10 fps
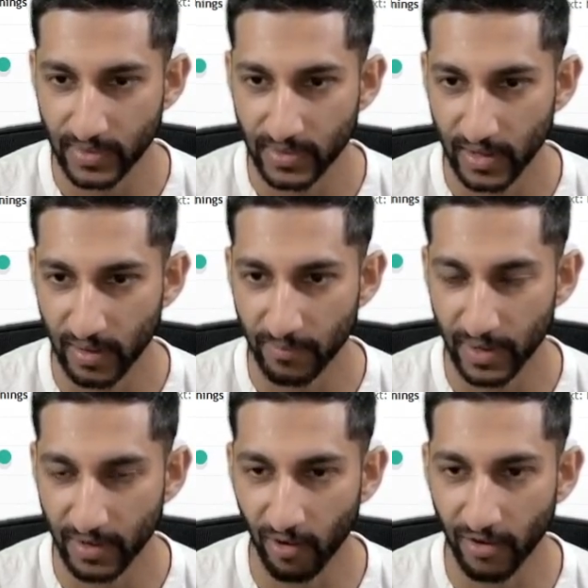
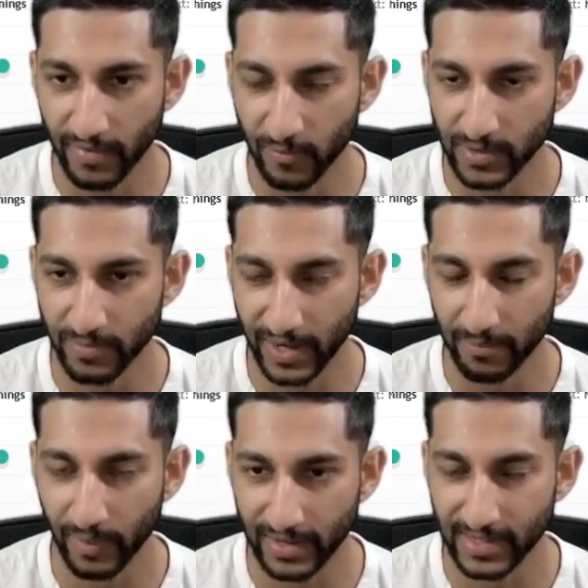But all of it was
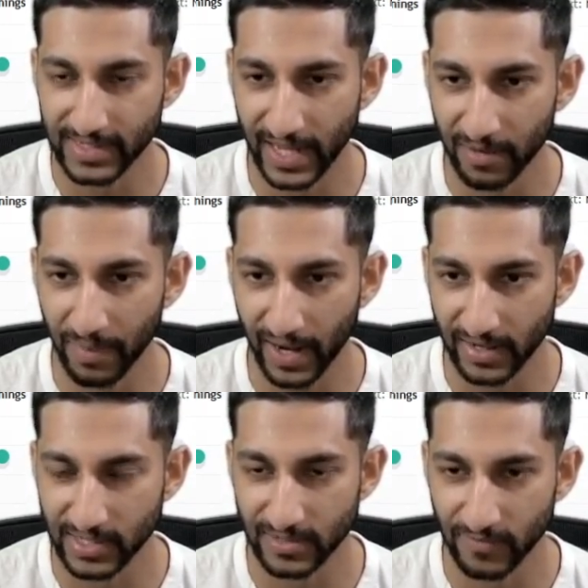practically taken back
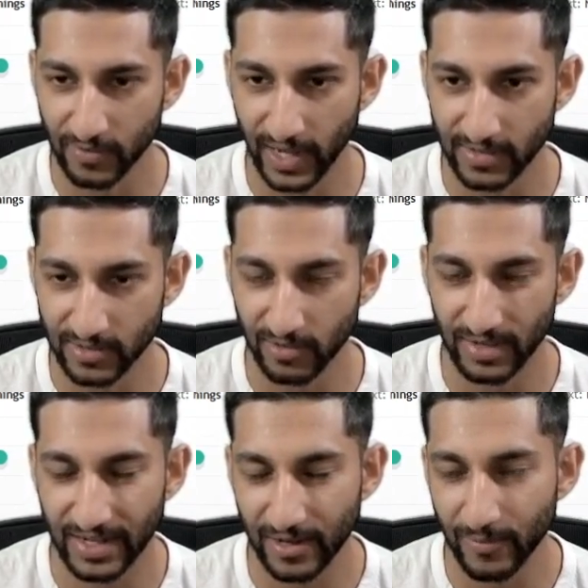in just a few days. So it
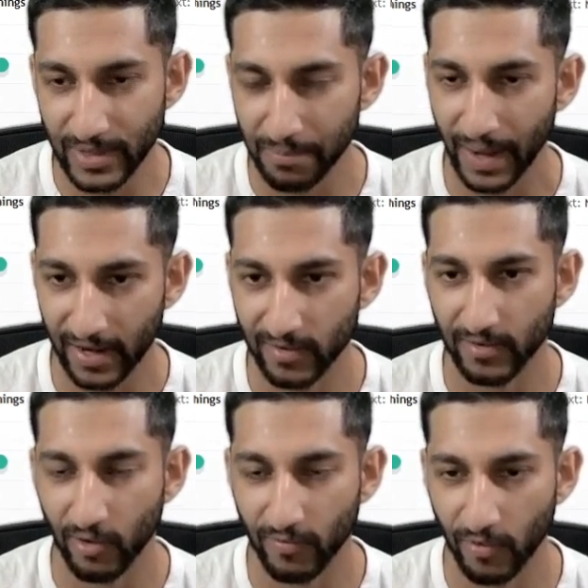didn't really matter
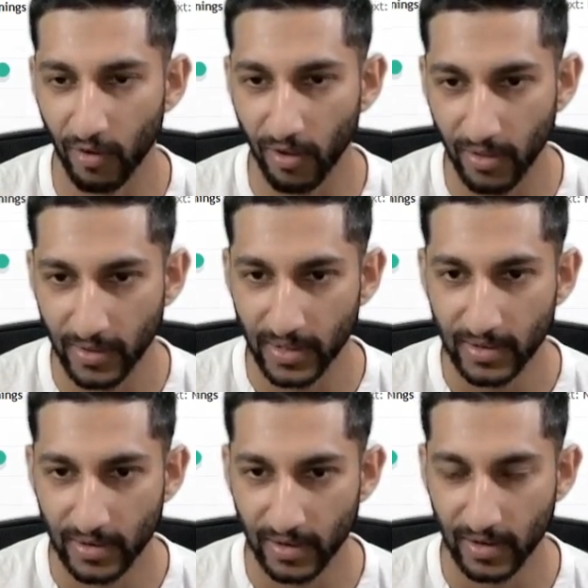overall.
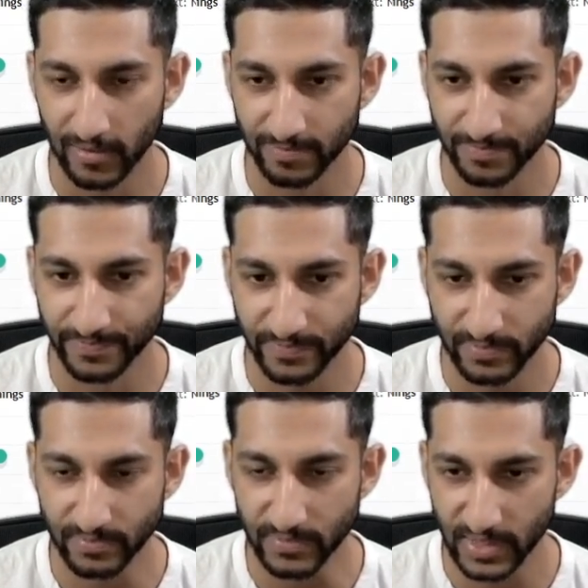And
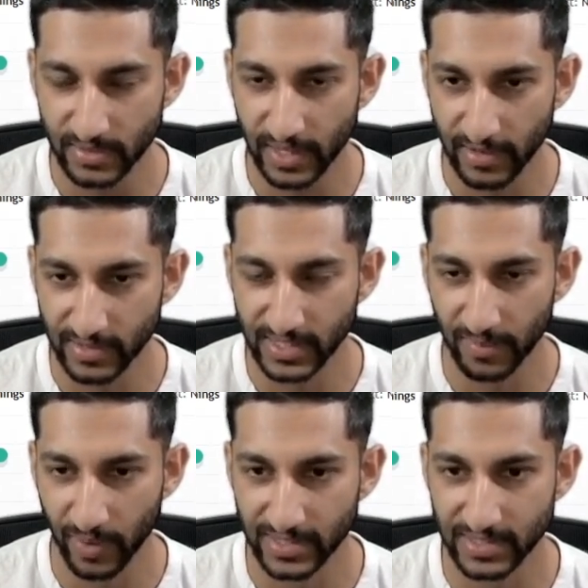you can see the
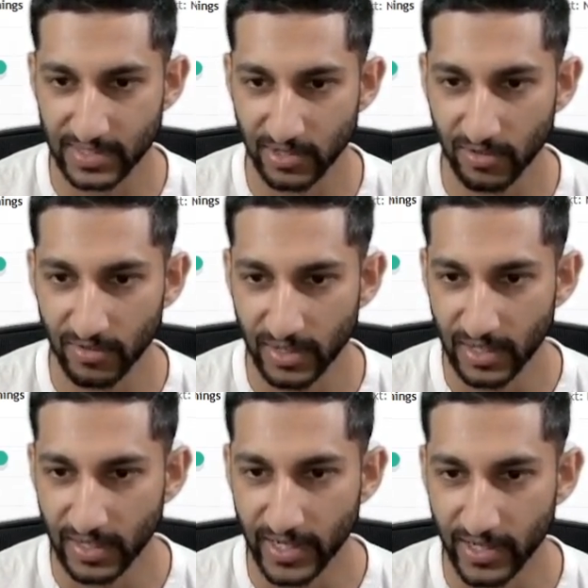price is still,
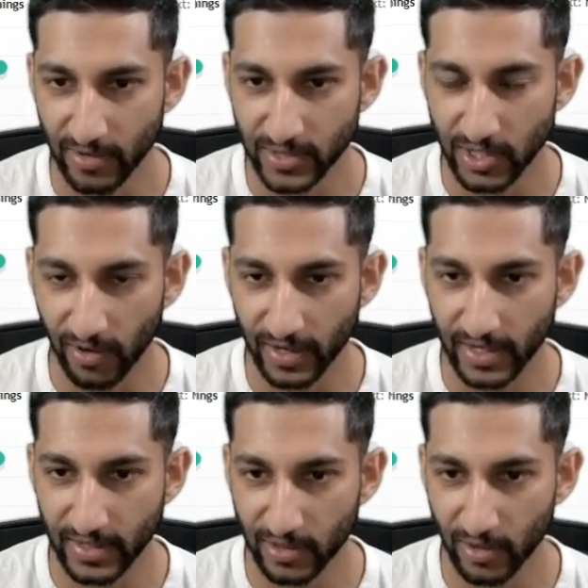targeting
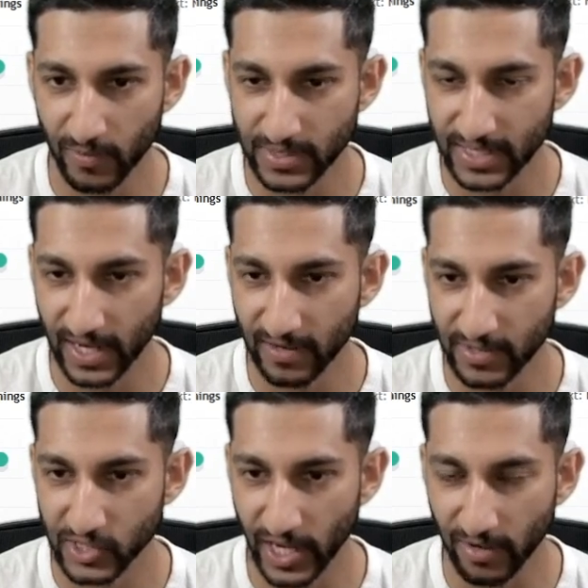the lower side of the
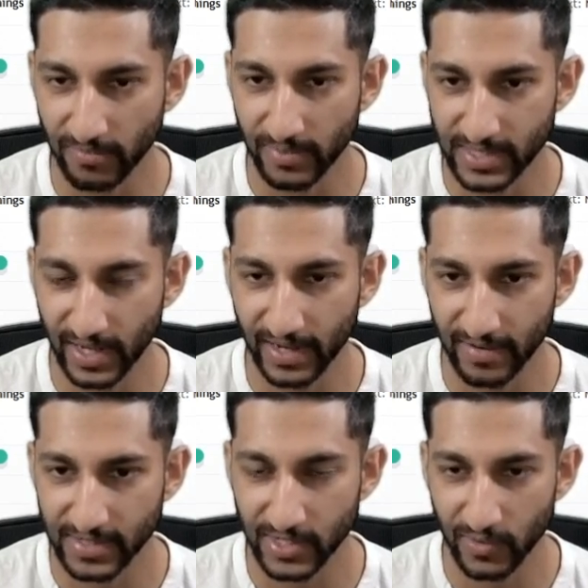channel. It's not
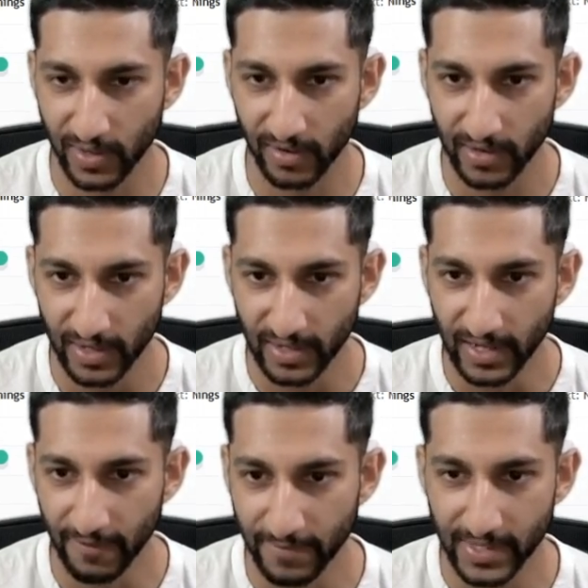guaranteed to occur.
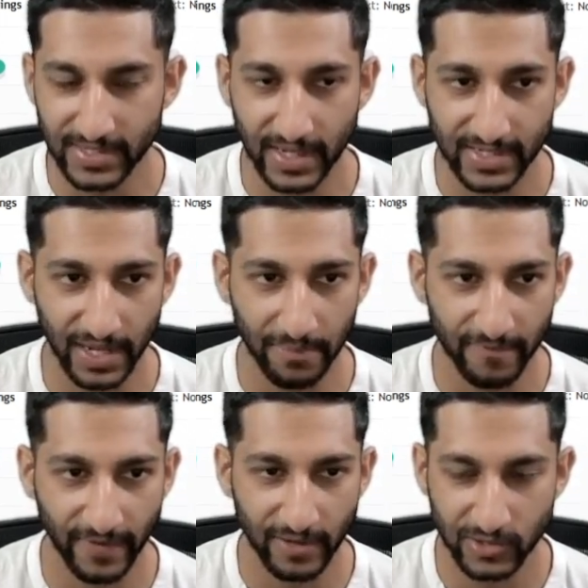If this attempt
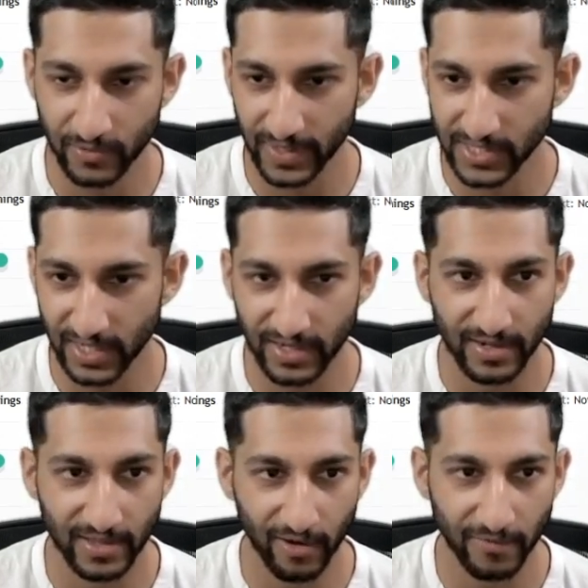fails to reach it,
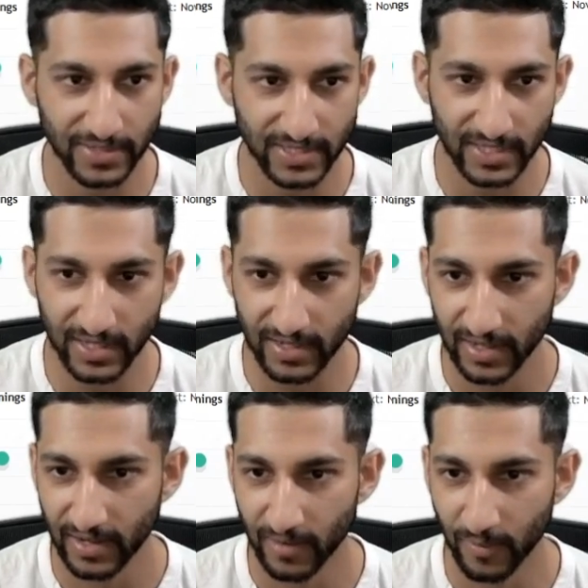then obviously
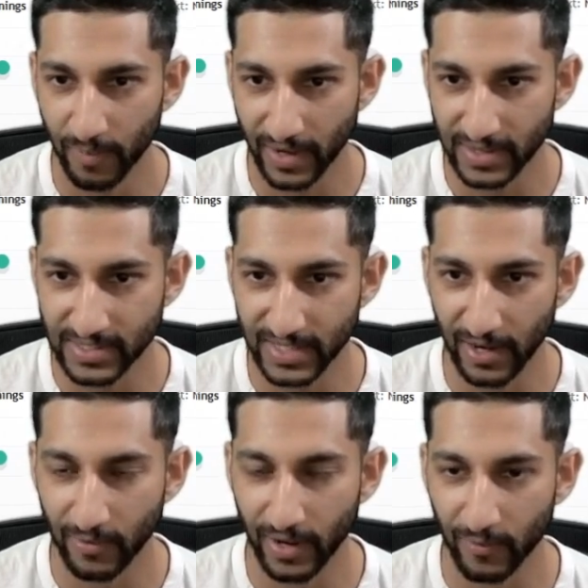we're probably going to
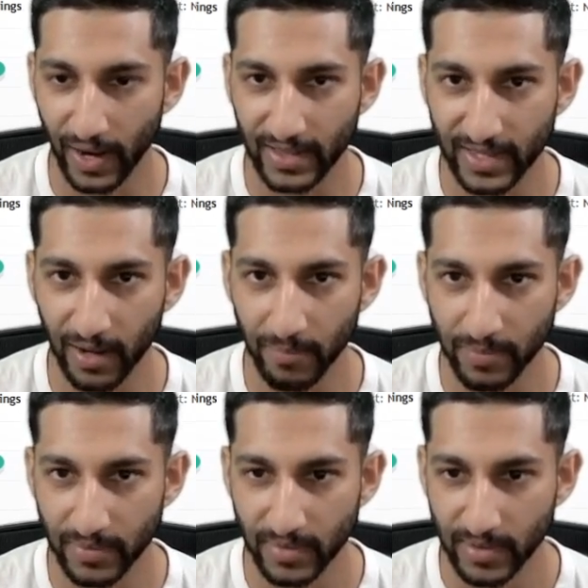see a rally up
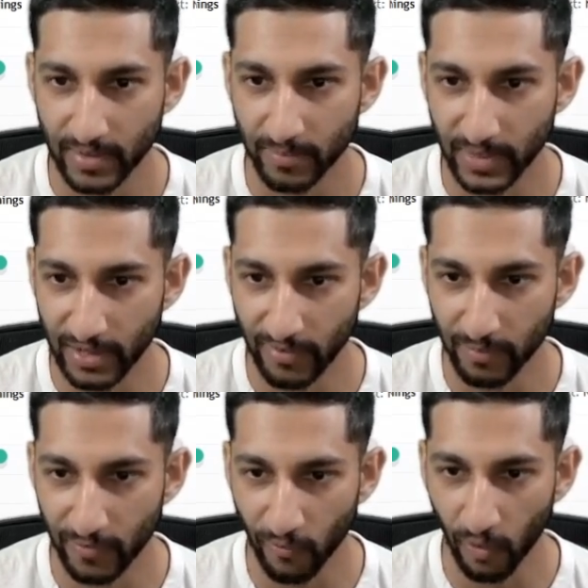even
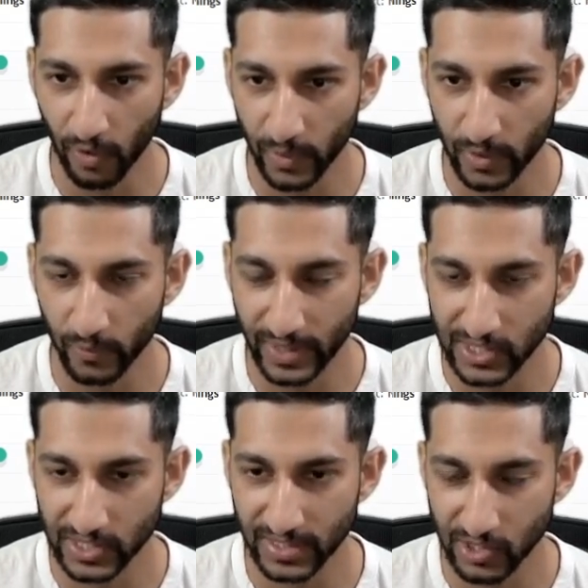before we
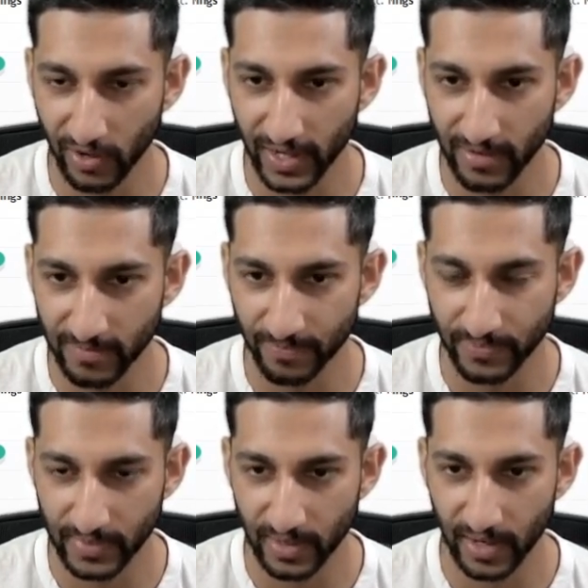reach the target
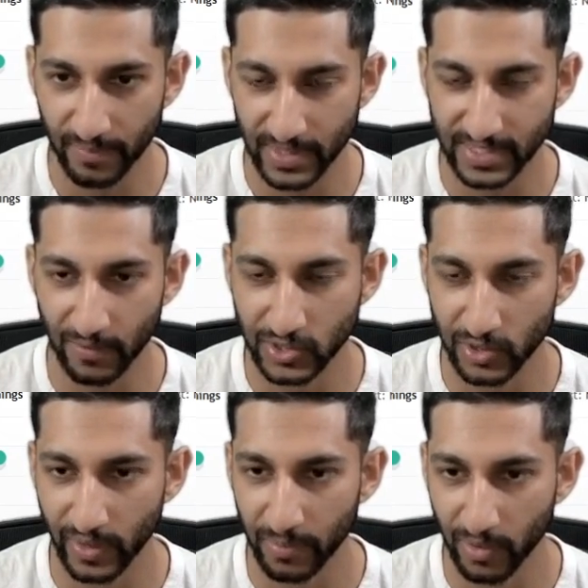because that would
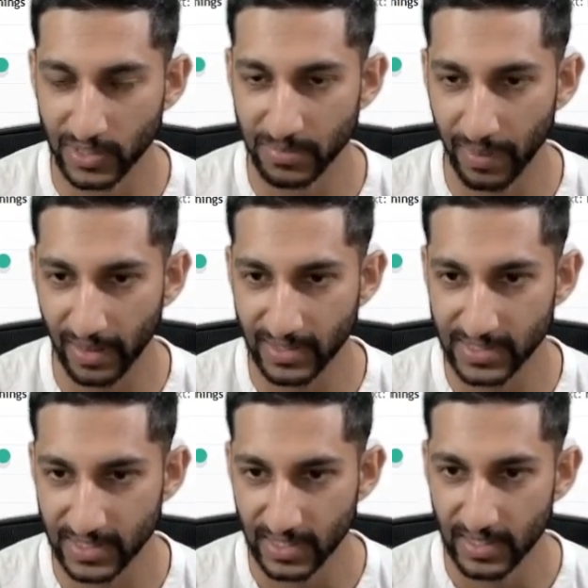a bullish
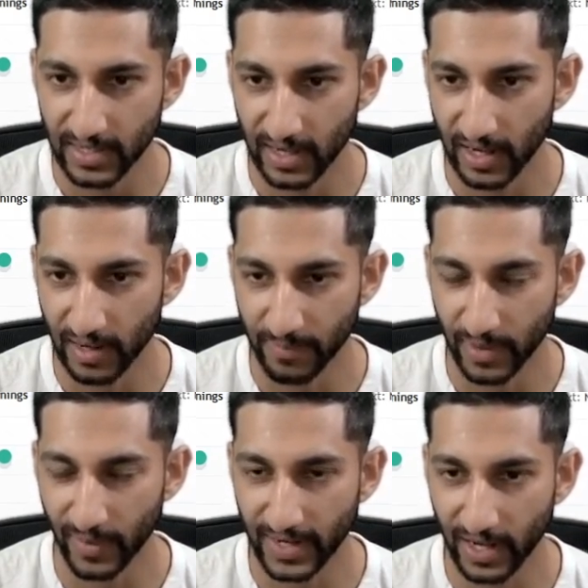imbalance.
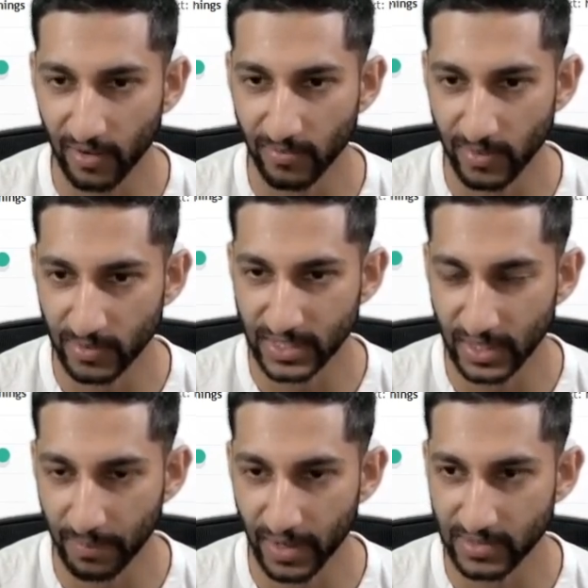But right now, it looks like
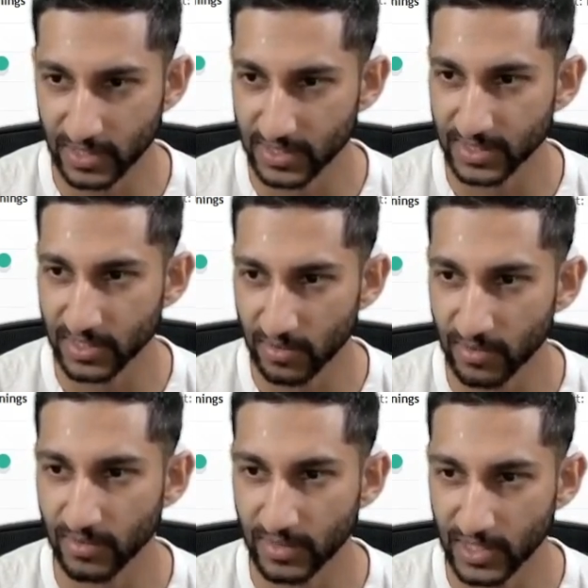the bears are
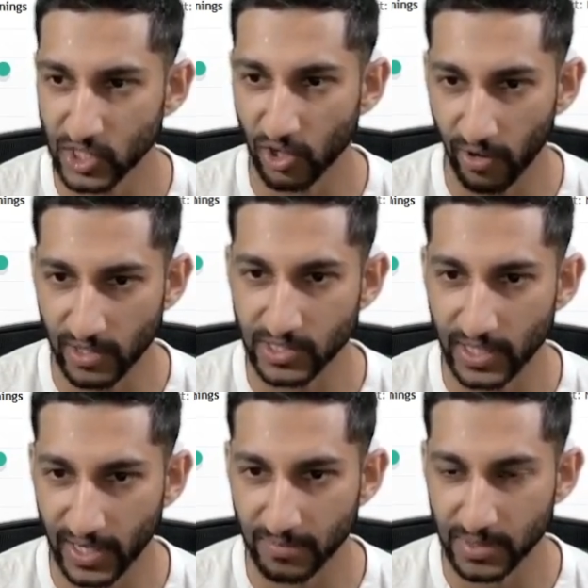still in charge,
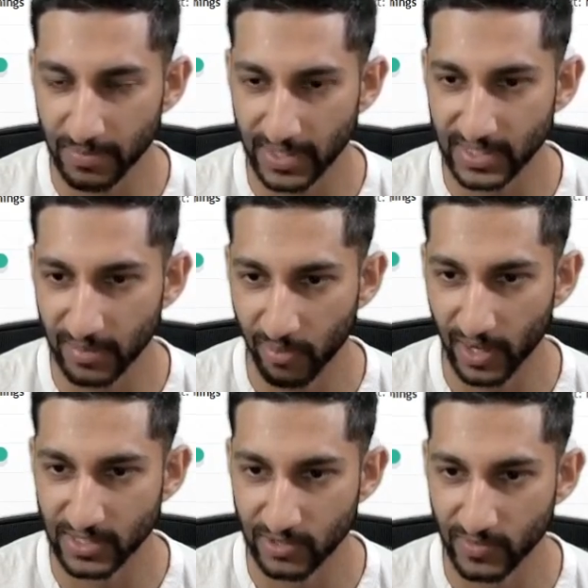and I'm expecting
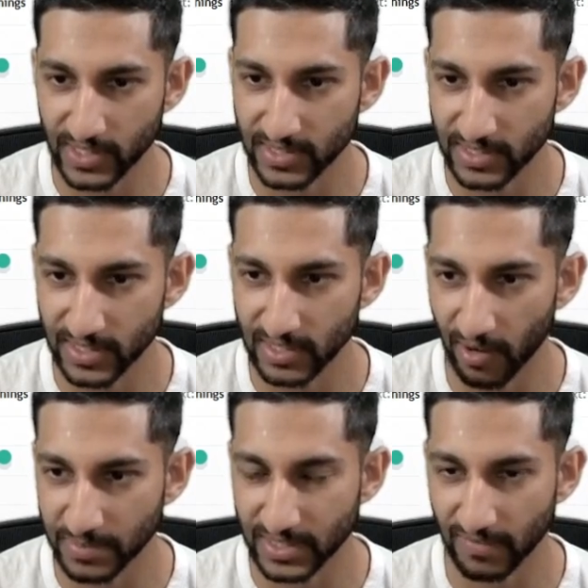price to reach the
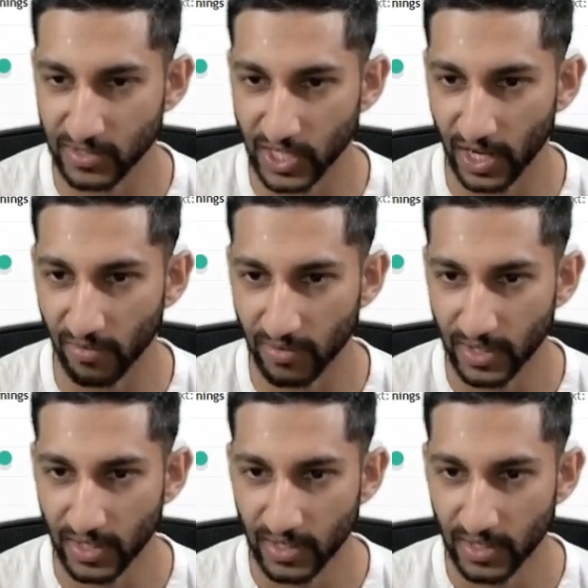upside of the channel.